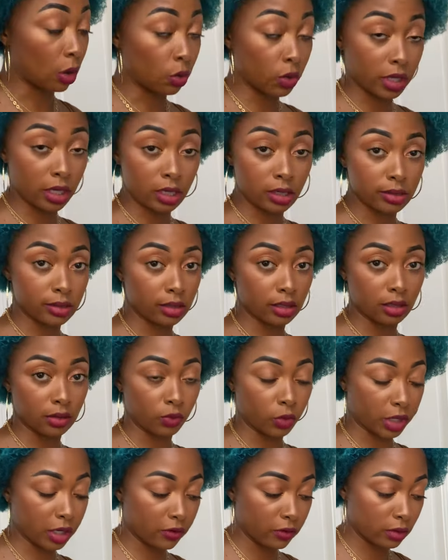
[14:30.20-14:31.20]
wigs and
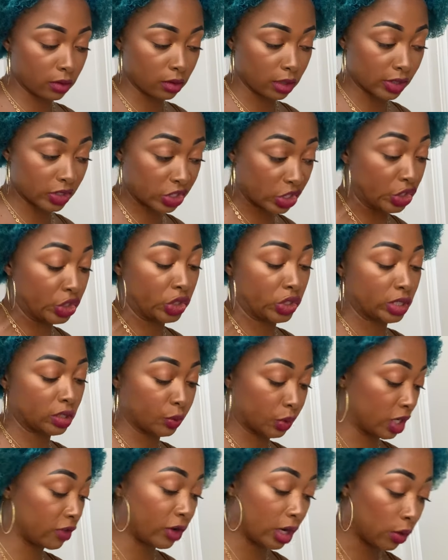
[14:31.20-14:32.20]
whatever, extensions,
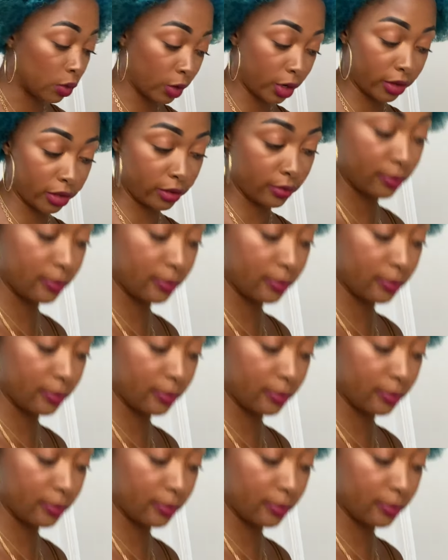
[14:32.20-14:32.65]
whenever I wear them.